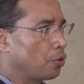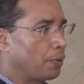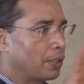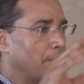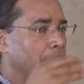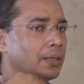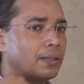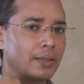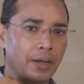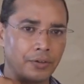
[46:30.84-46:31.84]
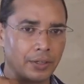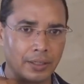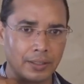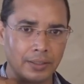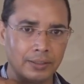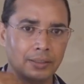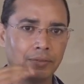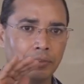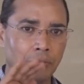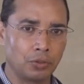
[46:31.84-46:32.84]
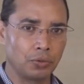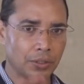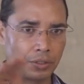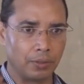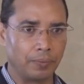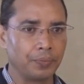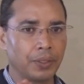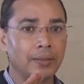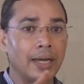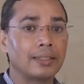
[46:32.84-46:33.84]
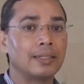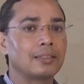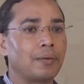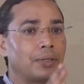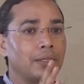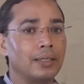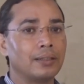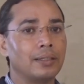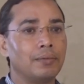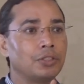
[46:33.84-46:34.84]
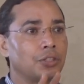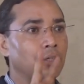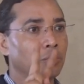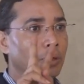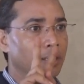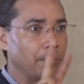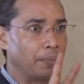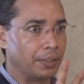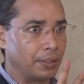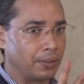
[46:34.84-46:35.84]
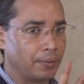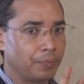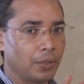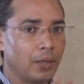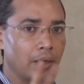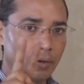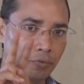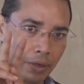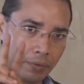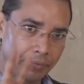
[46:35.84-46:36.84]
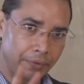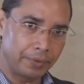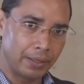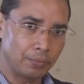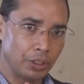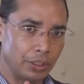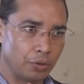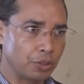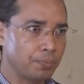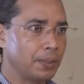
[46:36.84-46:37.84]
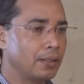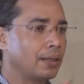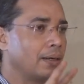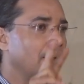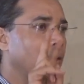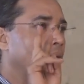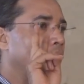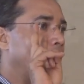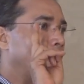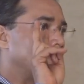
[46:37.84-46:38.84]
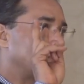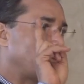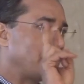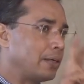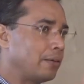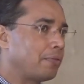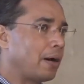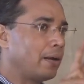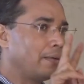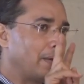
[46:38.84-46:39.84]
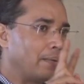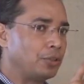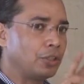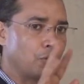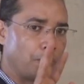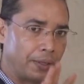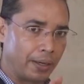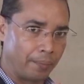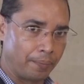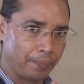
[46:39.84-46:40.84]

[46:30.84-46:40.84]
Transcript: thrombectomy done, carotid artery disease, we want to conserve. In that case, after 10th day, we start dual antiplatelet. 150 mg ecosprin and 75 mg Clopitab.